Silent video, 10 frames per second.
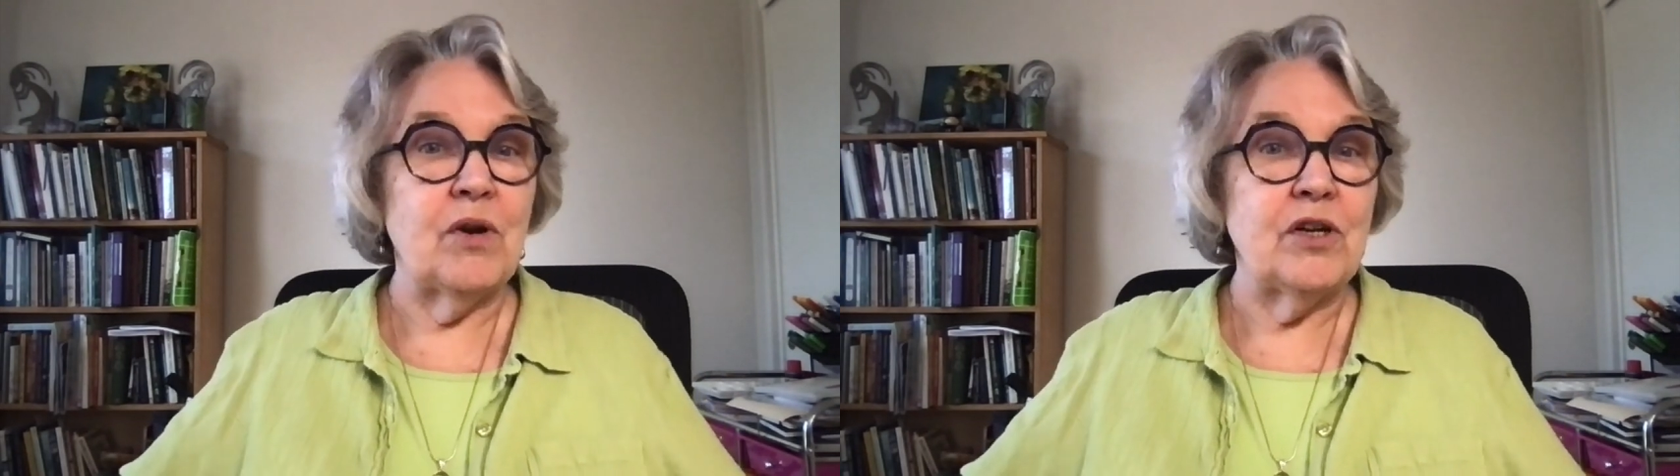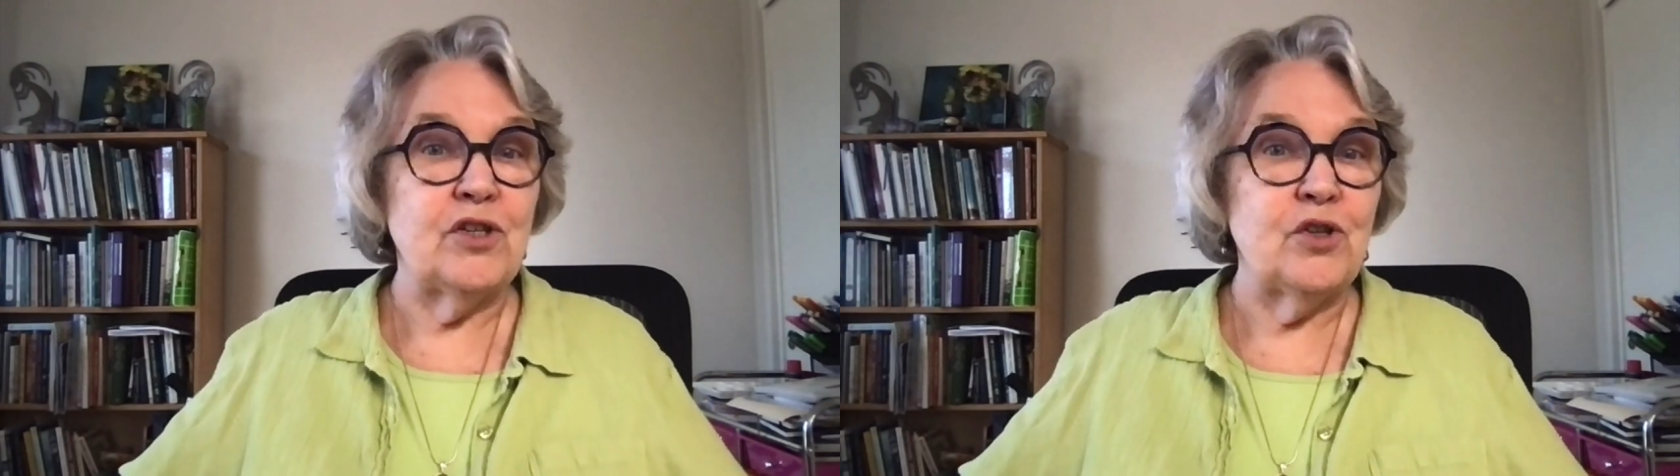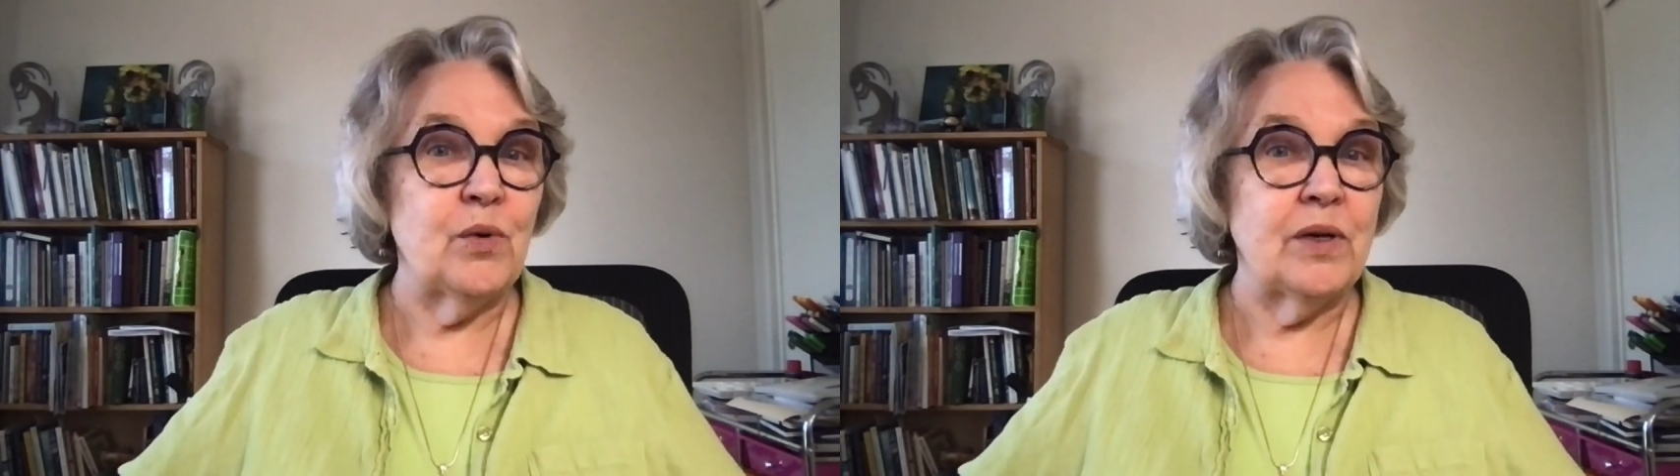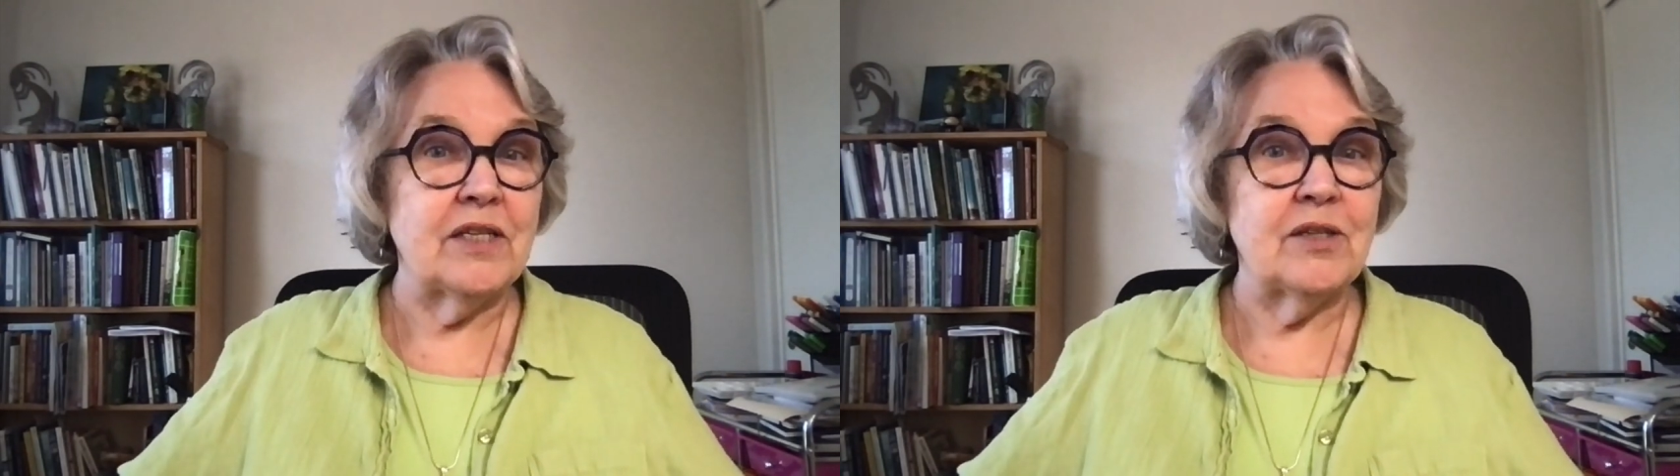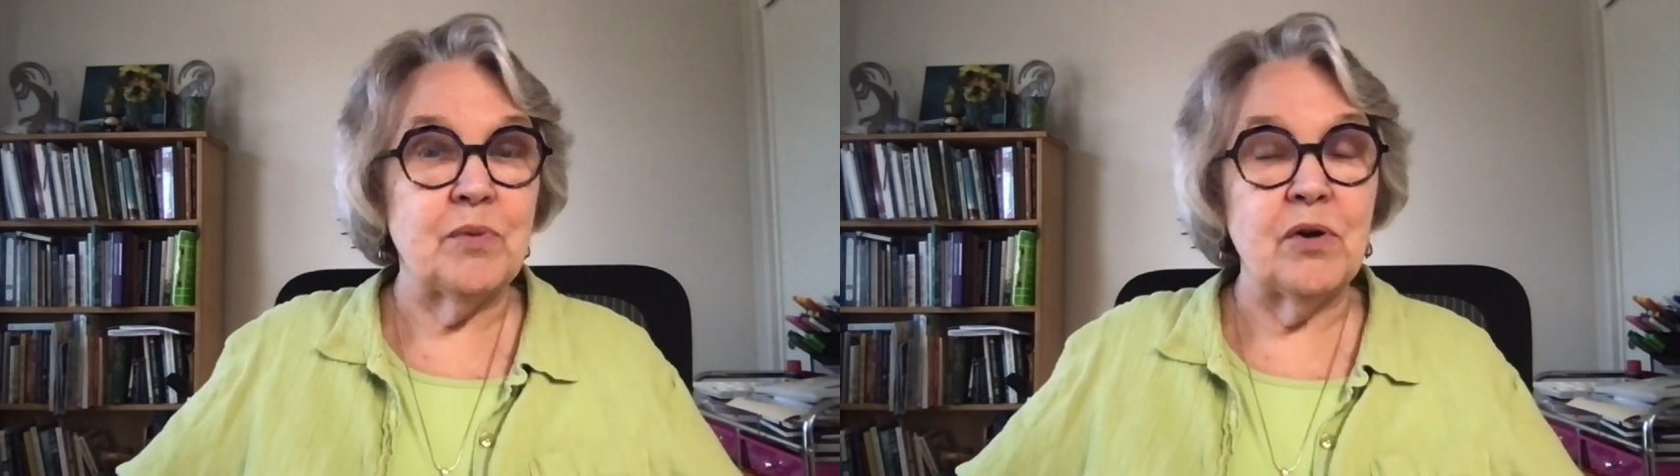to do and
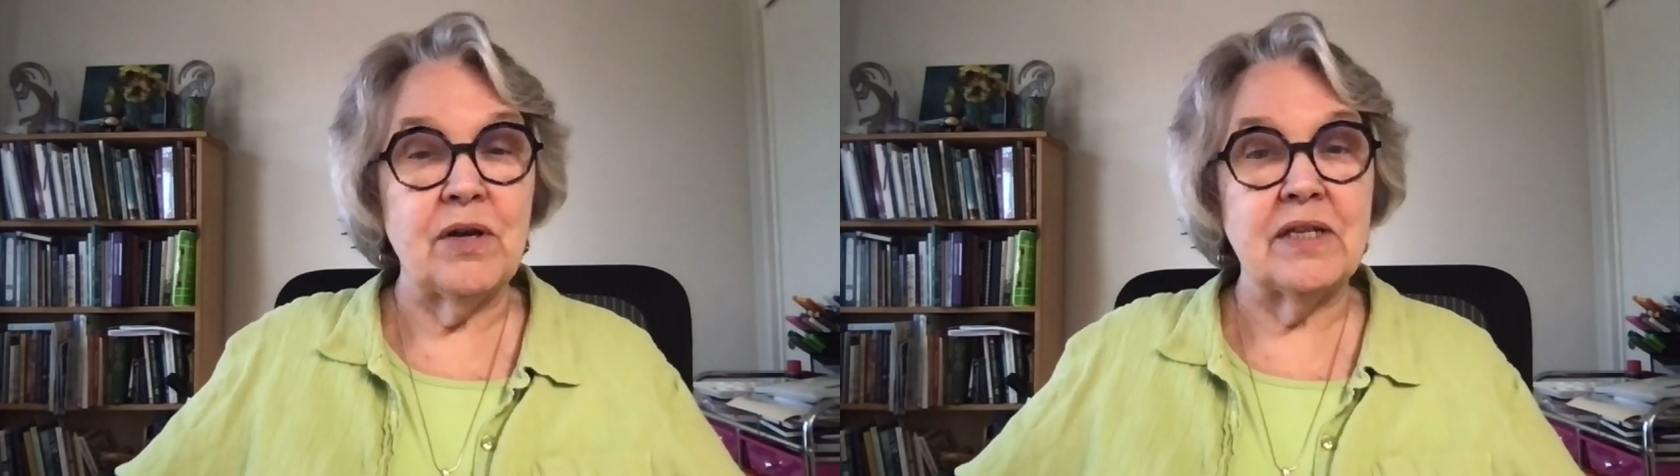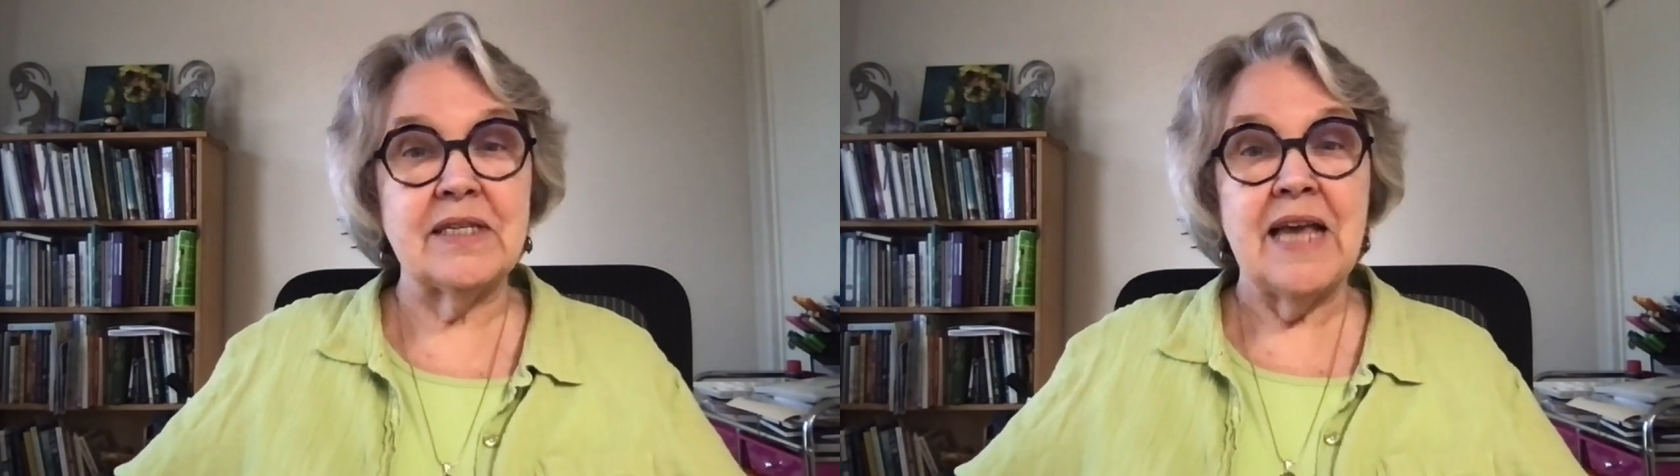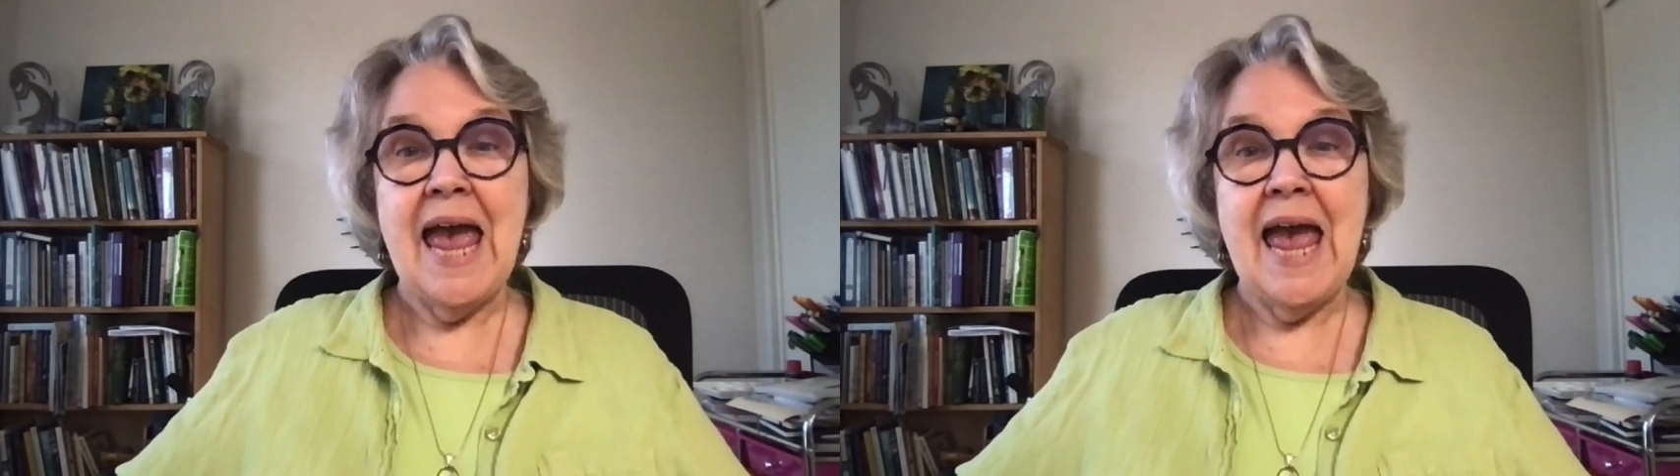experience.